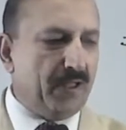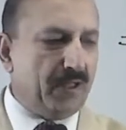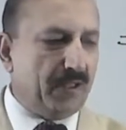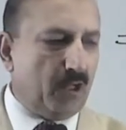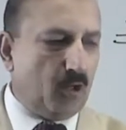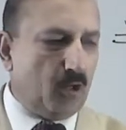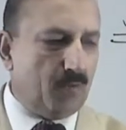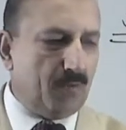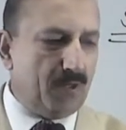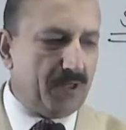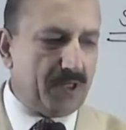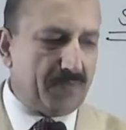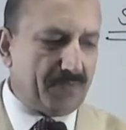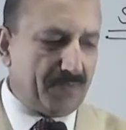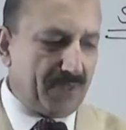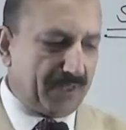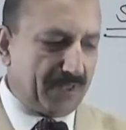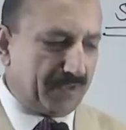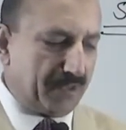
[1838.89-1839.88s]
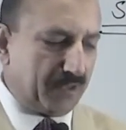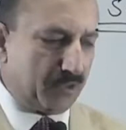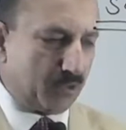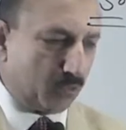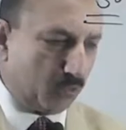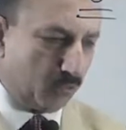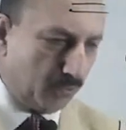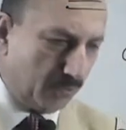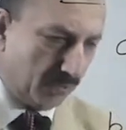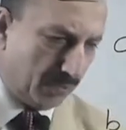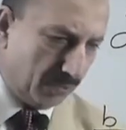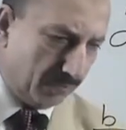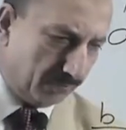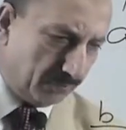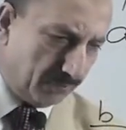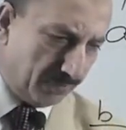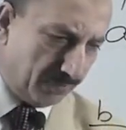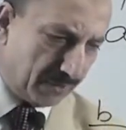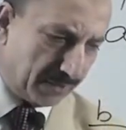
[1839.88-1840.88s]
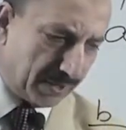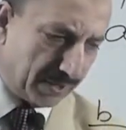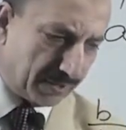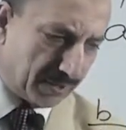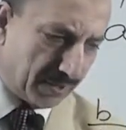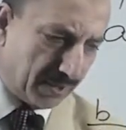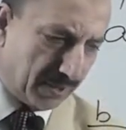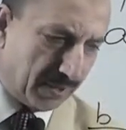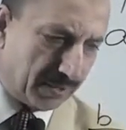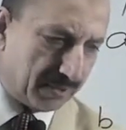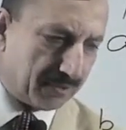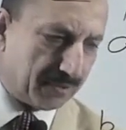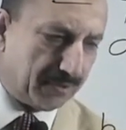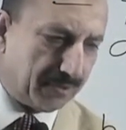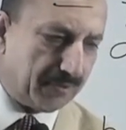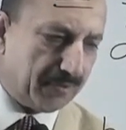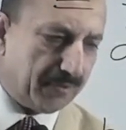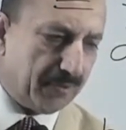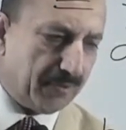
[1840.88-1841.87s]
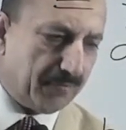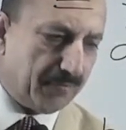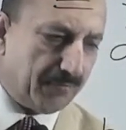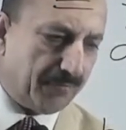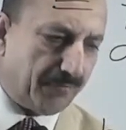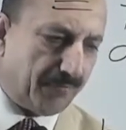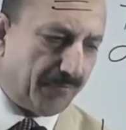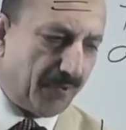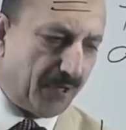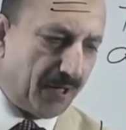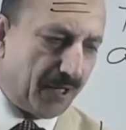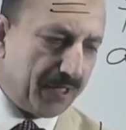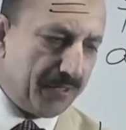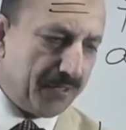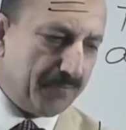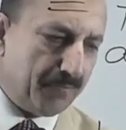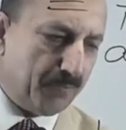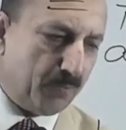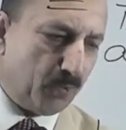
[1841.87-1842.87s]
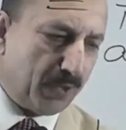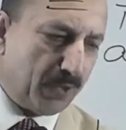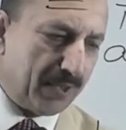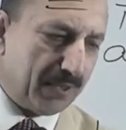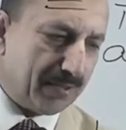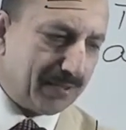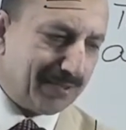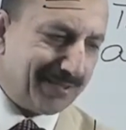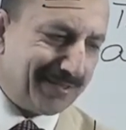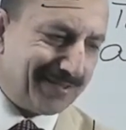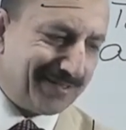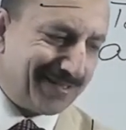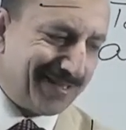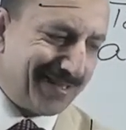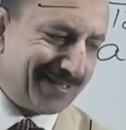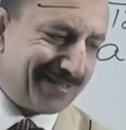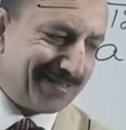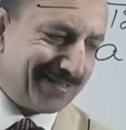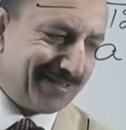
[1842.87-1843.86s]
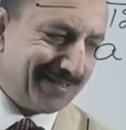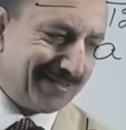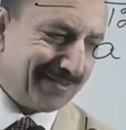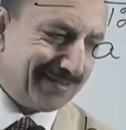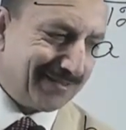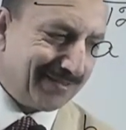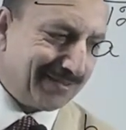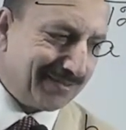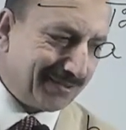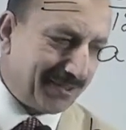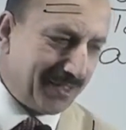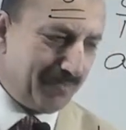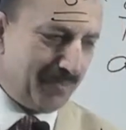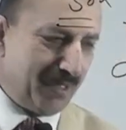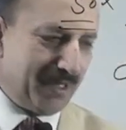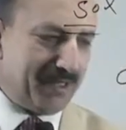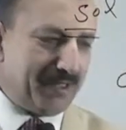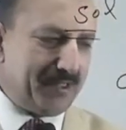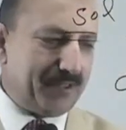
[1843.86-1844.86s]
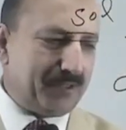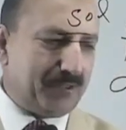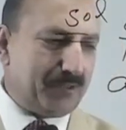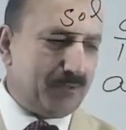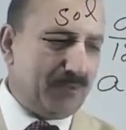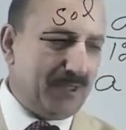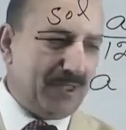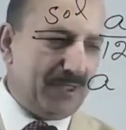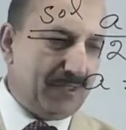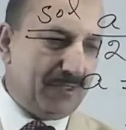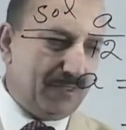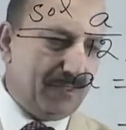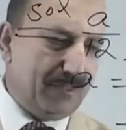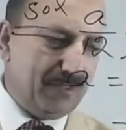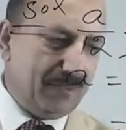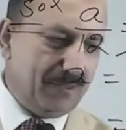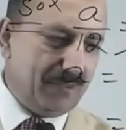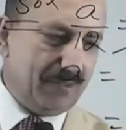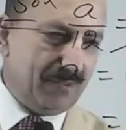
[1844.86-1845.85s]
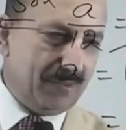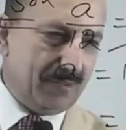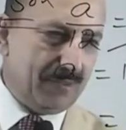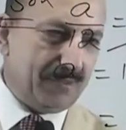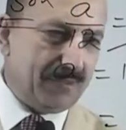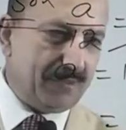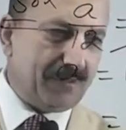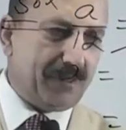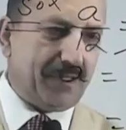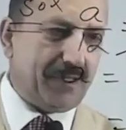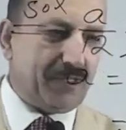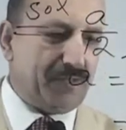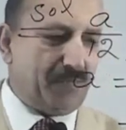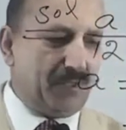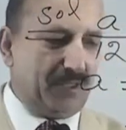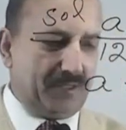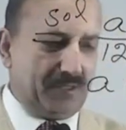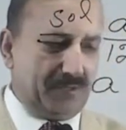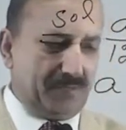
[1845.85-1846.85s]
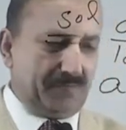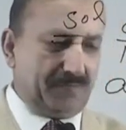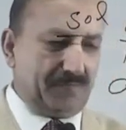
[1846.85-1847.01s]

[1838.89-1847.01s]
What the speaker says: Now multiply these two, we will get the answer 5.63, my dear student, centimeter.